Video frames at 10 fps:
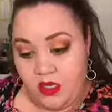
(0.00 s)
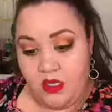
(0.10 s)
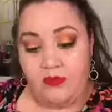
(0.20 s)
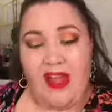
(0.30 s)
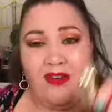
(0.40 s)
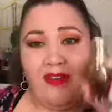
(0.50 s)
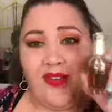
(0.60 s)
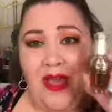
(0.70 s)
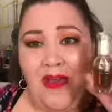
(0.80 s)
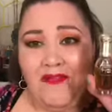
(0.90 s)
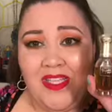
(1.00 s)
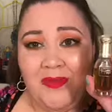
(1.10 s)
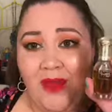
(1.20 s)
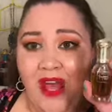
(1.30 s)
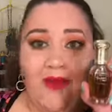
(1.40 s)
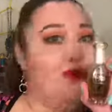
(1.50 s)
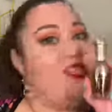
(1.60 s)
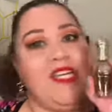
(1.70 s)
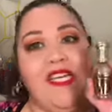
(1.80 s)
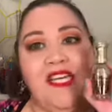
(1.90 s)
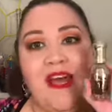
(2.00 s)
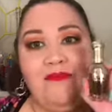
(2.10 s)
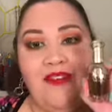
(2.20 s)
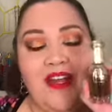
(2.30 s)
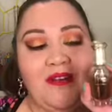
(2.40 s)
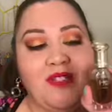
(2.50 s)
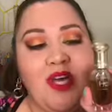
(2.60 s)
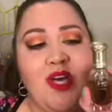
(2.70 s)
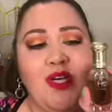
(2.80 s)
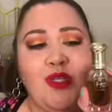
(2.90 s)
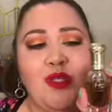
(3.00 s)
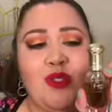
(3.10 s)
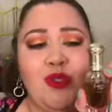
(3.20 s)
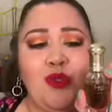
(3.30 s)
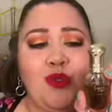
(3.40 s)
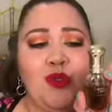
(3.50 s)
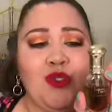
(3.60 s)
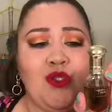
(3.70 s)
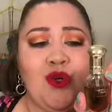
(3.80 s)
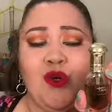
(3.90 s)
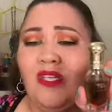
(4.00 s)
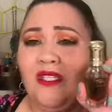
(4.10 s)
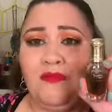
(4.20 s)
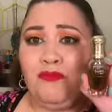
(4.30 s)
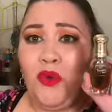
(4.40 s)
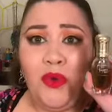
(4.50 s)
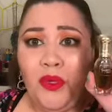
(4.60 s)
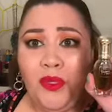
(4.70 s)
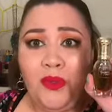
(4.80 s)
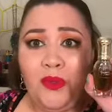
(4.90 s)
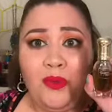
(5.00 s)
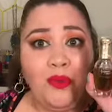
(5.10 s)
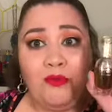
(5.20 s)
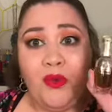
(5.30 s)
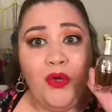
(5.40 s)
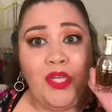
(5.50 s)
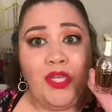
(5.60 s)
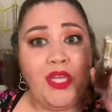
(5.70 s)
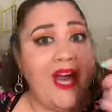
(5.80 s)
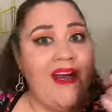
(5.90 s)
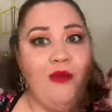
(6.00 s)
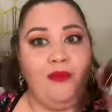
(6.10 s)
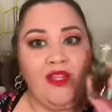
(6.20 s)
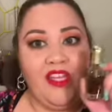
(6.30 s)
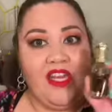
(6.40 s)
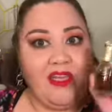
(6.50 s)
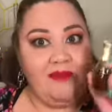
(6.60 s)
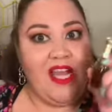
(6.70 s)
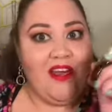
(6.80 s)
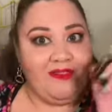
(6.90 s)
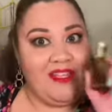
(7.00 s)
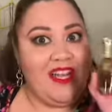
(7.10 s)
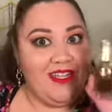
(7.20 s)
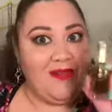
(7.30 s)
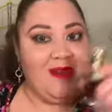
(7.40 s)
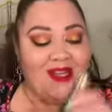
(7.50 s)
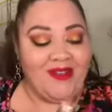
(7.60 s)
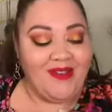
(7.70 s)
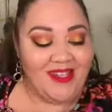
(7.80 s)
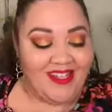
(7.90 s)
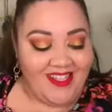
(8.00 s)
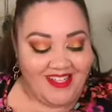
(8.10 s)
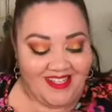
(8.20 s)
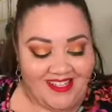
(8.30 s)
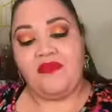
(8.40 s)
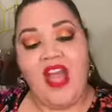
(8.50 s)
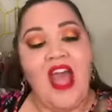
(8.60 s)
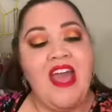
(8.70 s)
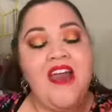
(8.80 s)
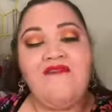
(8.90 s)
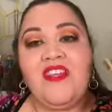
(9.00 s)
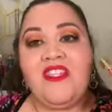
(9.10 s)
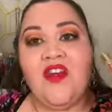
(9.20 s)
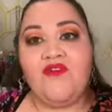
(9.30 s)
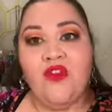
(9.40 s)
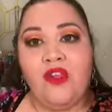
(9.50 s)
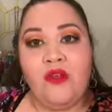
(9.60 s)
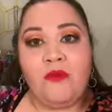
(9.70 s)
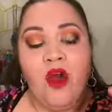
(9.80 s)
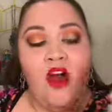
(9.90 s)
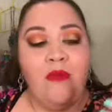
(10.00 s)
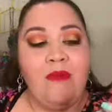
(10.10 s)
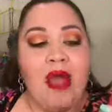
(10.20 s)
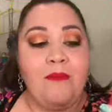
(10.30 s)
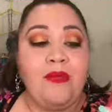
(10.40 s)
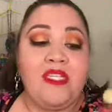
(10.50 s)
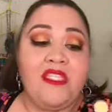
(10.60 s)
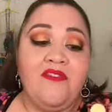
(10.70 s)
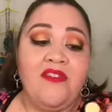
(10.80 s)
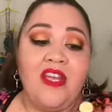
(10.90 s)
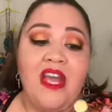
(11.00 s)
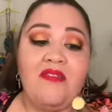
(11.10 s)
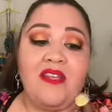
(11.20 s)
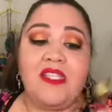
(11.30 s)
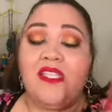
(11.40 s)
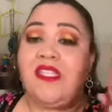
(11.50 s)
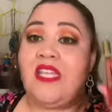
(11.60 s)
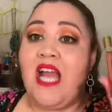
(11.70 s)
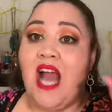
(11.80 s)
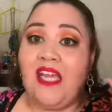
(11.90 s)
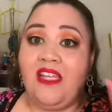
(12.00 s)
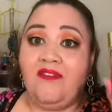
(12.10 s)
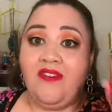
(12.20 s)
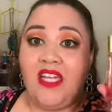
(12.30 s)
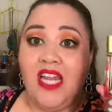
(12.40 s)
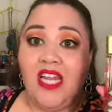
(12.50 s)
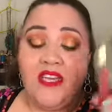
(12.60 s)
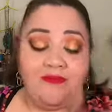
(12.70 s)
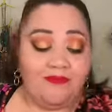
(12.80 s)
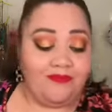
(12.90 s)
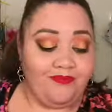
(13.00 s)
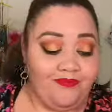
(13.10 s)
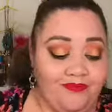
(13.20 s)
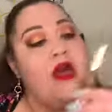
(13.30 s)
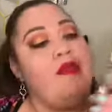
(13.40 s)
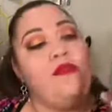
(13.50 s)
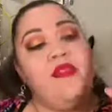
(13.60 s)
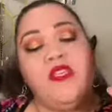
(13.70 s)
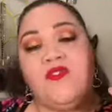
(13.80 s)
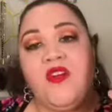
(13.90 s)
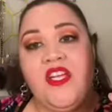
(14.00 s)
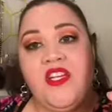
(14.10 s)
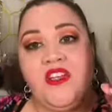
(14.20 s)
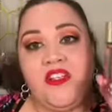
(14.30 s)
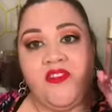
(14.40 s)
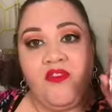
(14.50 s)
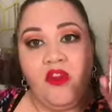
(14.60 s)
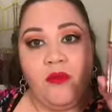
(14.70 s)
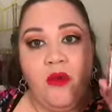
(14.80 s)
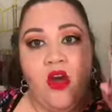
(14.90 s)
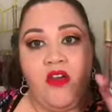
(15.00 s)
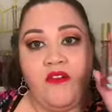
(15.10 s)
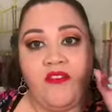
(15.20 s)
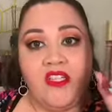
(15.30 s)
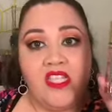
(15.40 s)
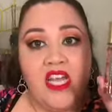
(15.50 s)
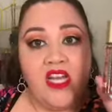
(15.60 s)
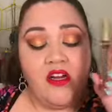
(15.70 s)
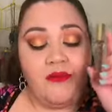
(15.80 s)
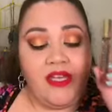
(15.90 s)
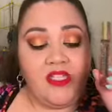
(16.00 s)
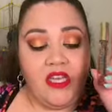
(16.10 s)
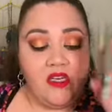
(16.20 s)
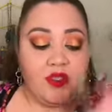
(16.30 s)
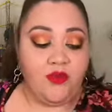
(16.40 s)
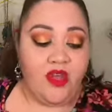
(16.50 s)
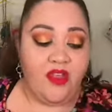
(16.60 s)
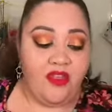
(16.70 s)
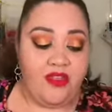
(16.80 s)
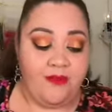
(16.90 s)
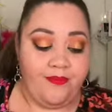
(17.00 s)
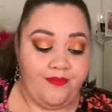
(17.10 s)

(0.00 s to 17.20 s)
Um, I also have this bottle, which I cannot pronounce, Toujours Moil. Moi. I'll put the name down as well. I have this rollerball by Pacifica, and this is the Island Vanilla. And this right here is a rollerball of Taylor by Taylor Swift.